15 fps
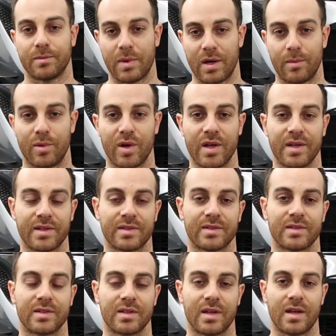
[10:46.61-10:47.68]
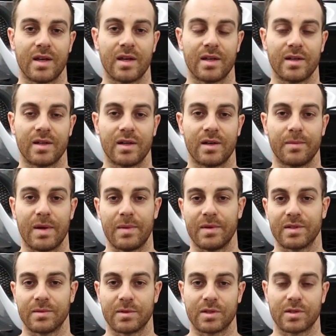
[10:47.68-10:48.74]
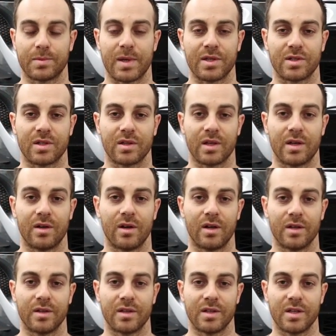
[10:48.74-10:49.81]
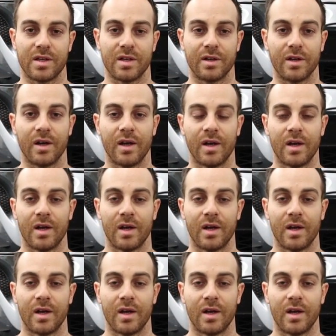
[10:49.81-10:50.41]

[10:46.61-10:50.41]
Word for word: better brakes, and uh, maybe some suspension later on in the year.